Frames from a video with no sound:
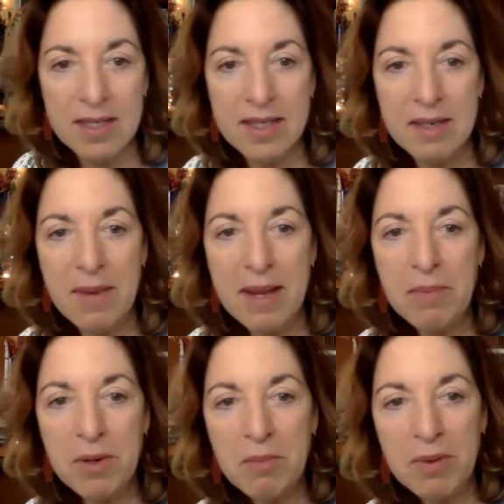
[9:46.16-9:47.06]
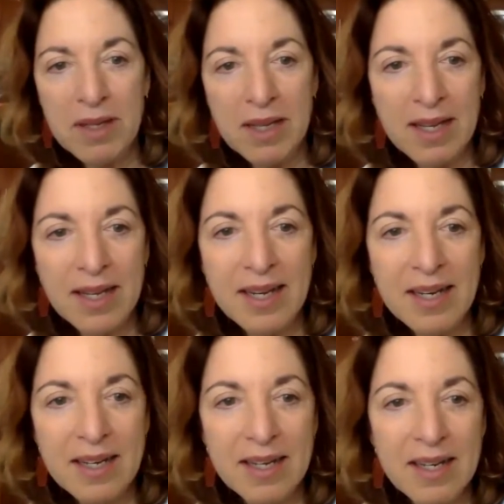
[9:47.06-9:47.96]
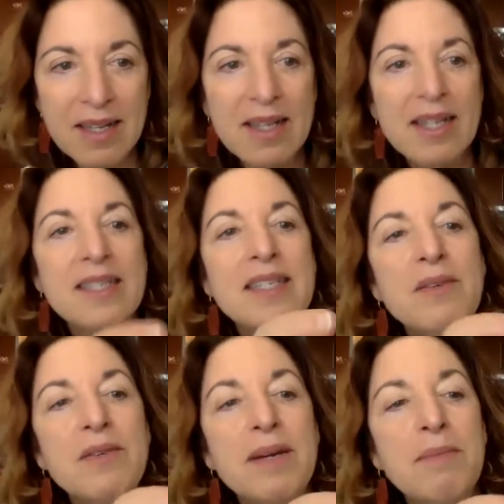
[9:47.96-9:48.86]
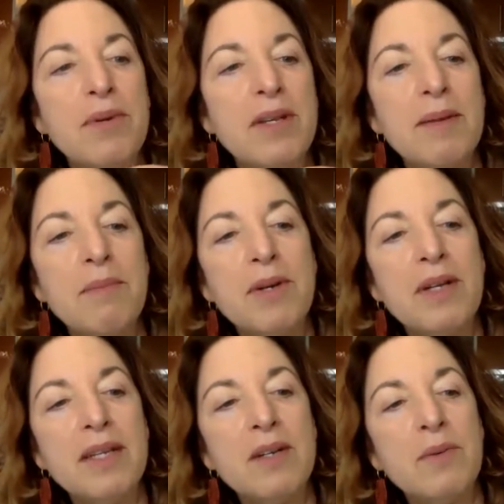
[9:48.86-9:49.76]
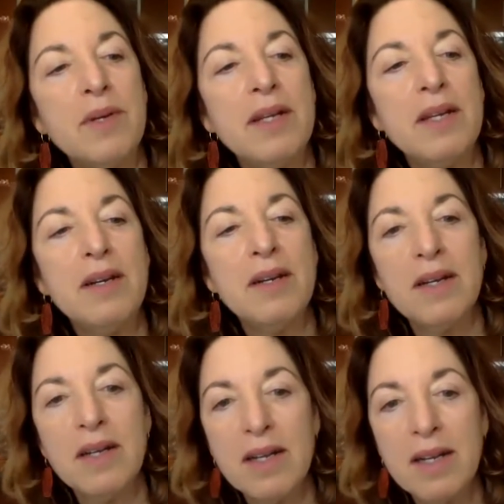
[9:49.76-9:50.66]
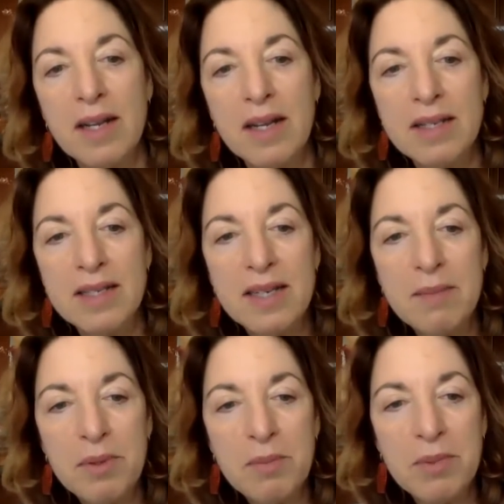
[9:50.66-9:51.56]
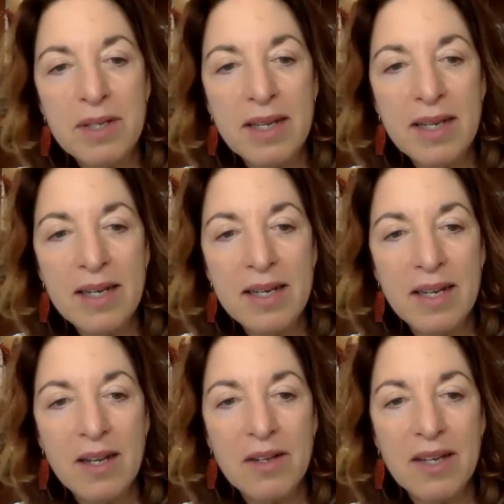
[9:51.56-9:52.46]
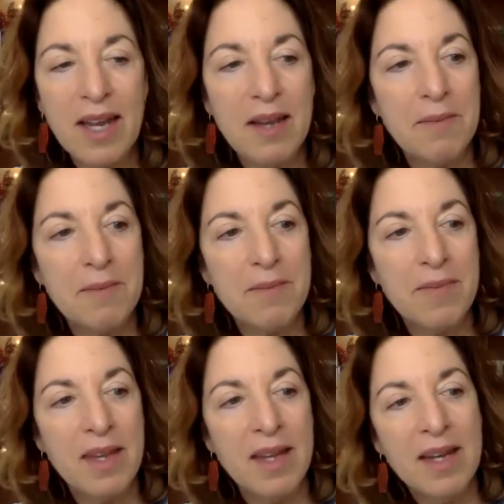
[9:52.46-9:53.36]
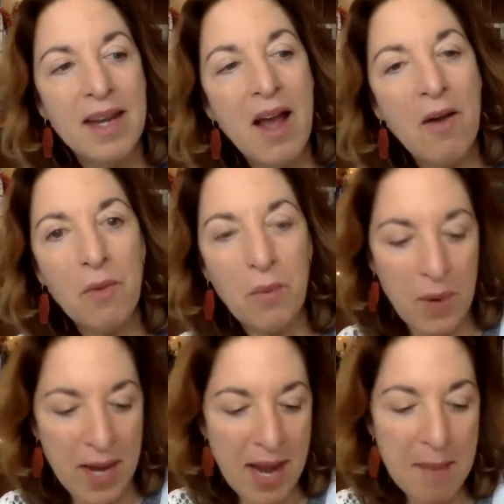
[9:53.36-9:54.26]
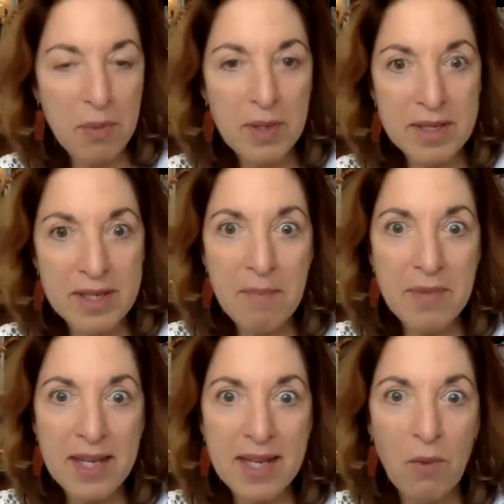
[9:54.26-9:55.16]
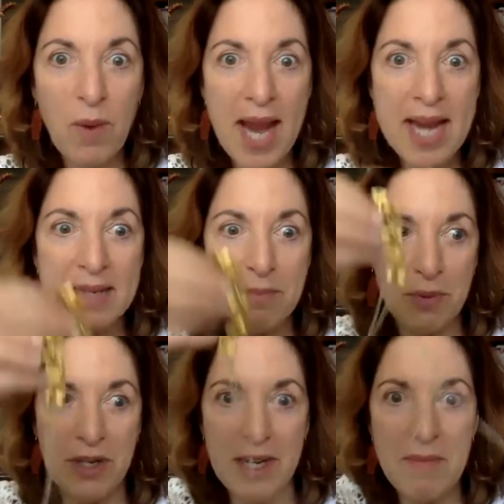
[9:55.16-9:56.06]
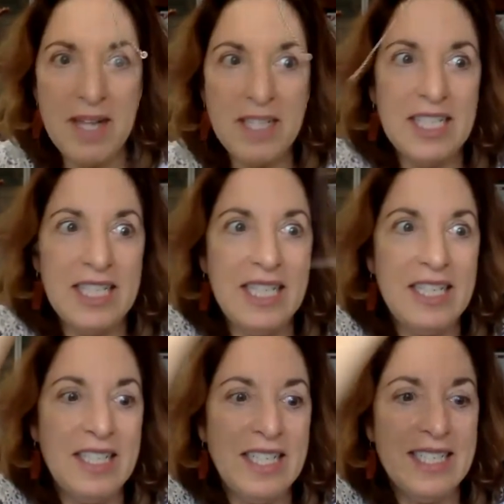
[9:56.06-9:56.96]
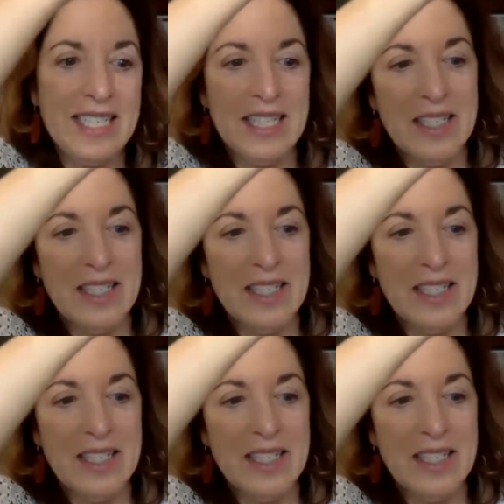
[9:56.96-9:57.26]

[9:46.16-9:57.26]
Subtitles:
see my purple line? Let's see where I put it. I put a little one there. See the purple line? Okay. Now, when I put something that weighs pretty much in there, it's going to